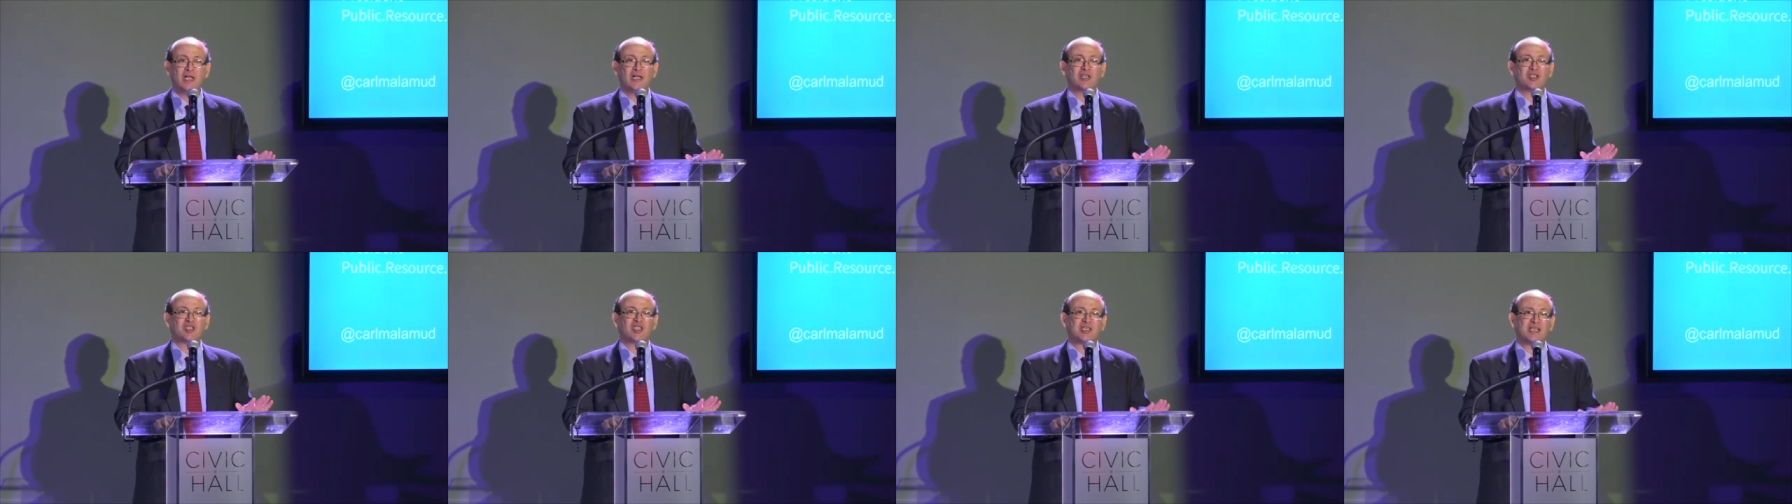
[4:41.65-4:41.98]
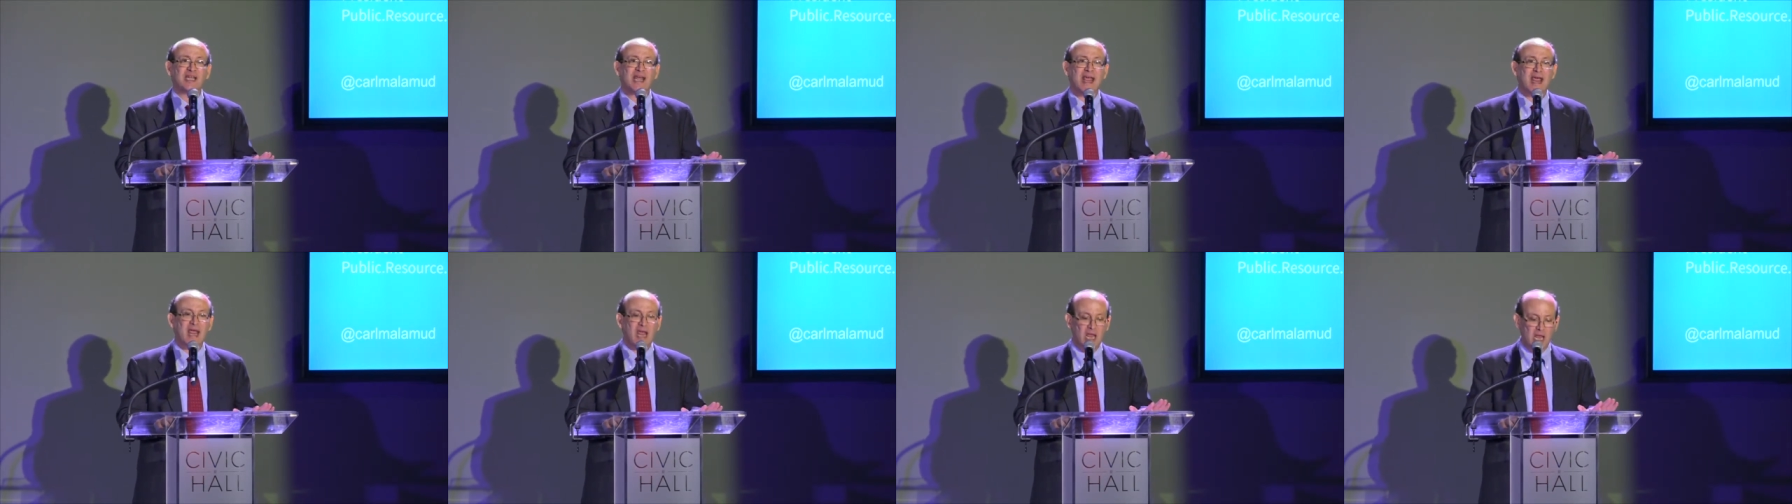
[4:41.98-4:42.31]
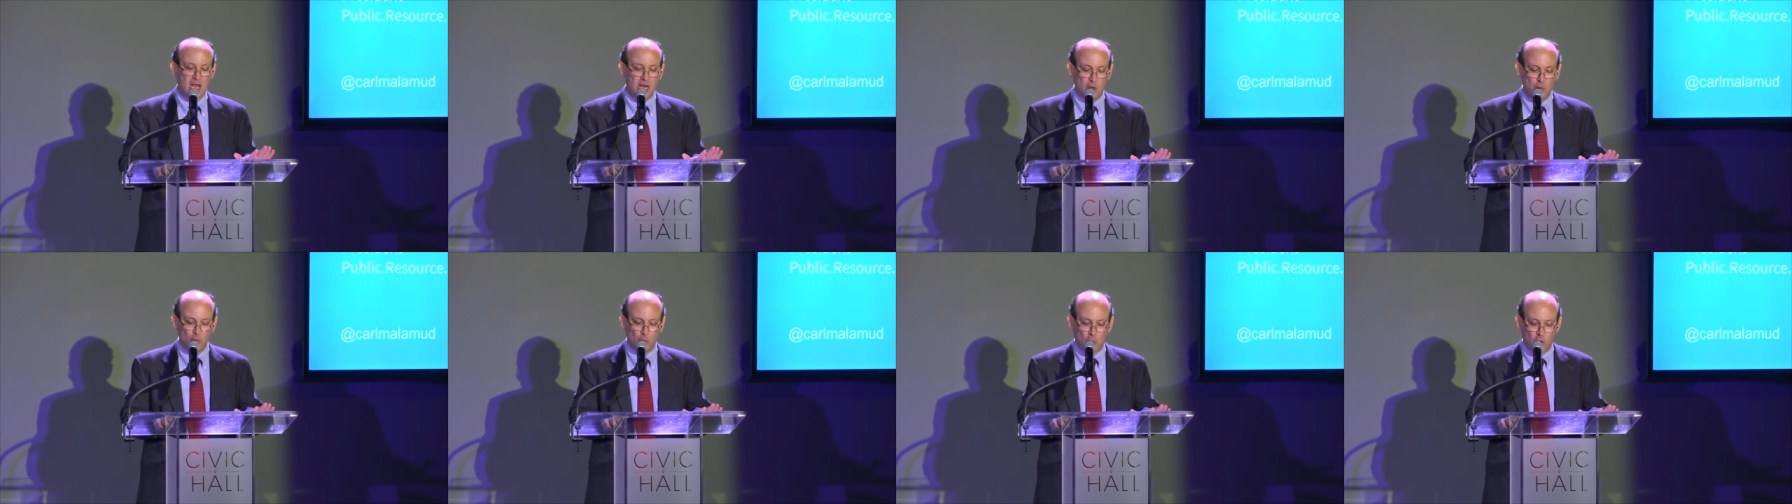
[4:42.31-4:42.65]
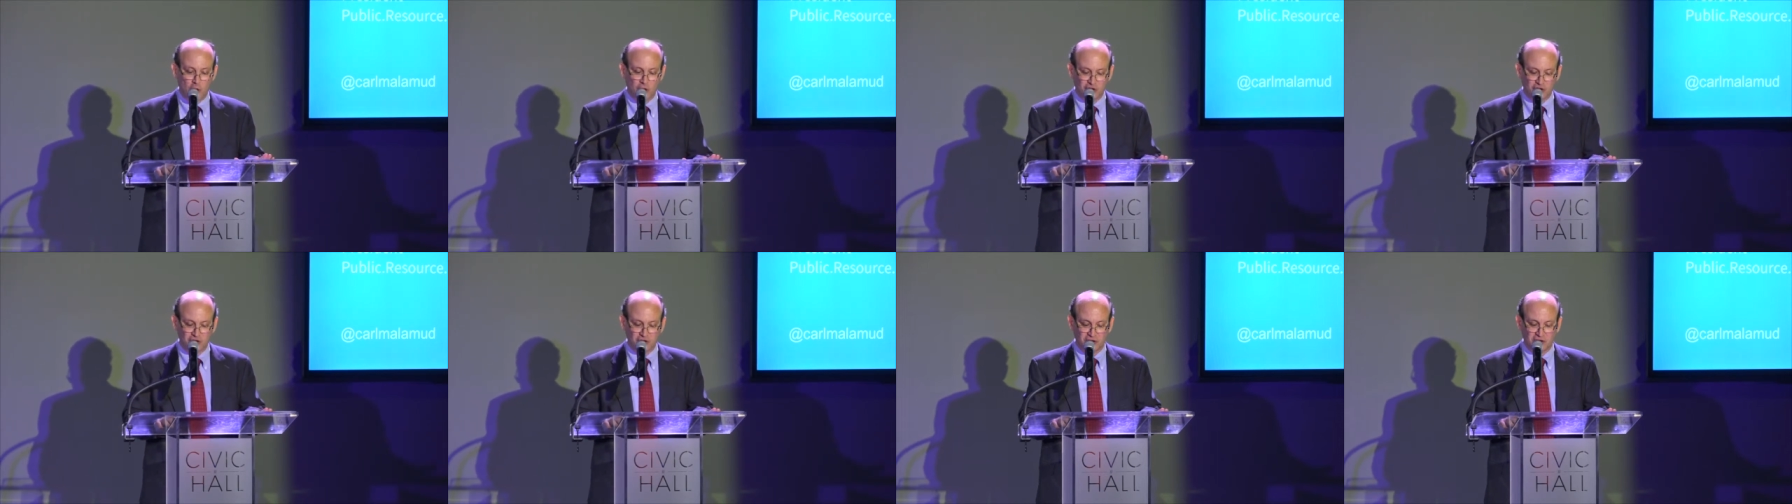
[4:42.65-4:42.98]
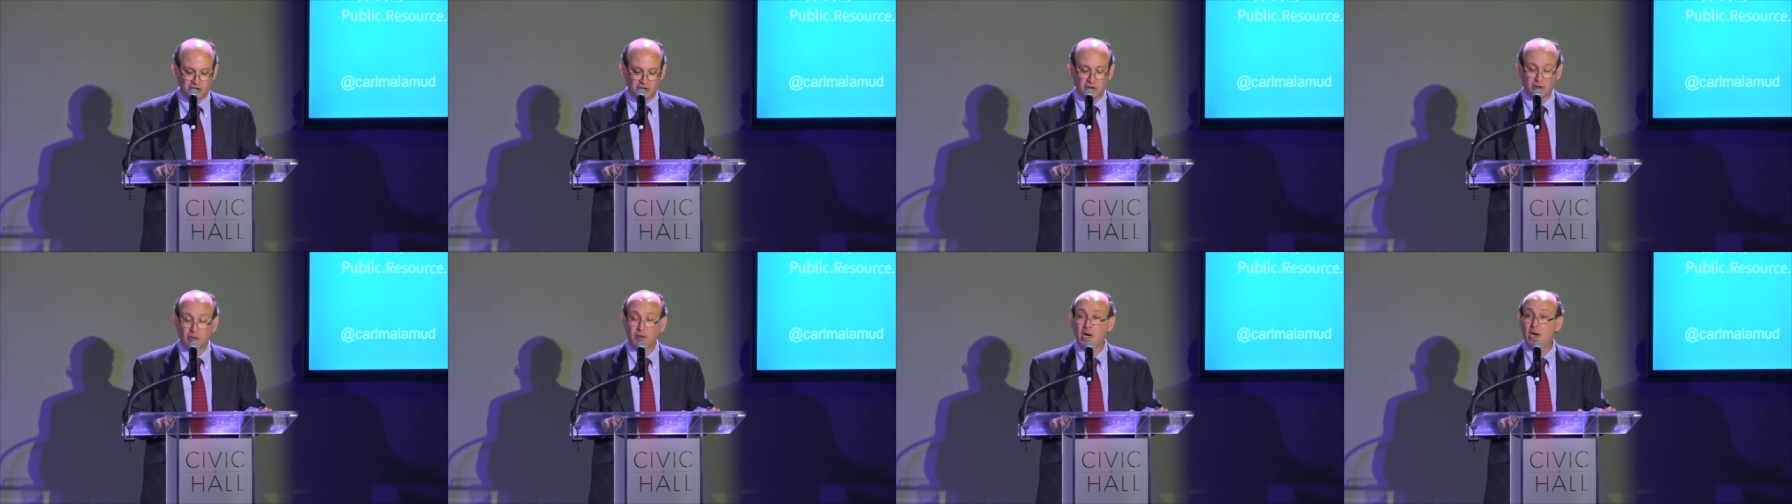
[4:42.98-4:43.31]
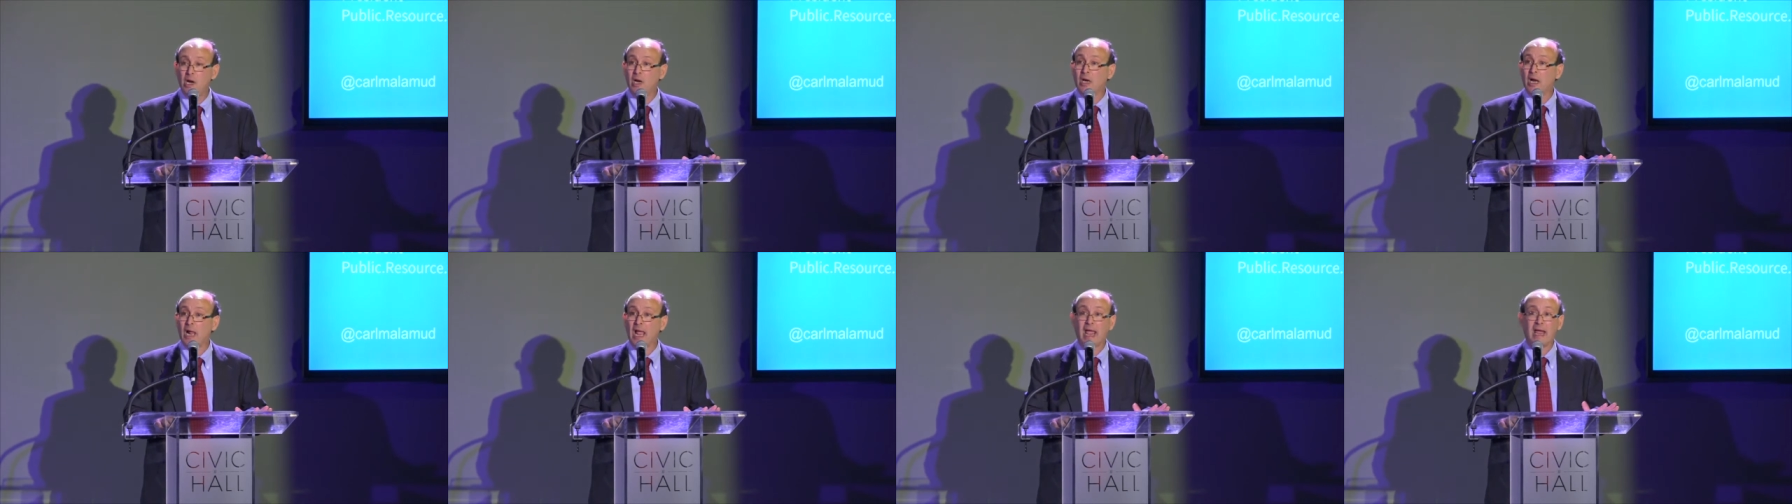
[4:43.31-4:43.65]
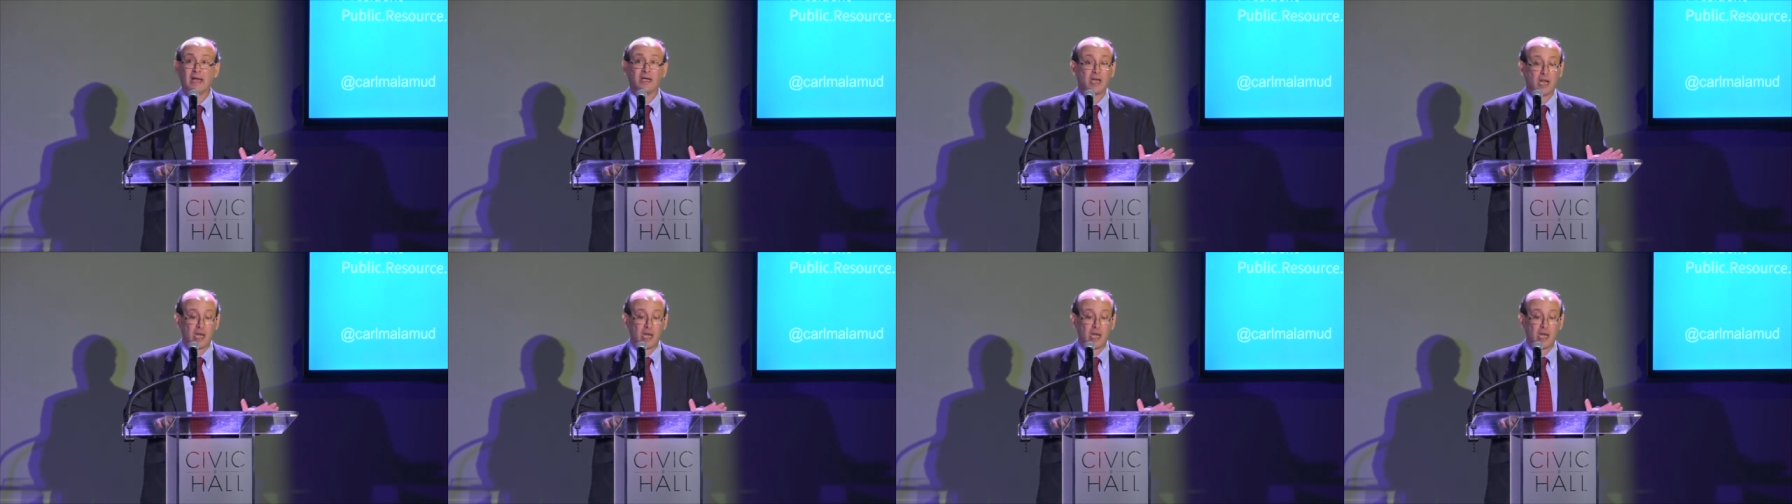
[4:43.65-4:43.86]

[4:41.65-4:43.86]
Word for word: Today in Washington and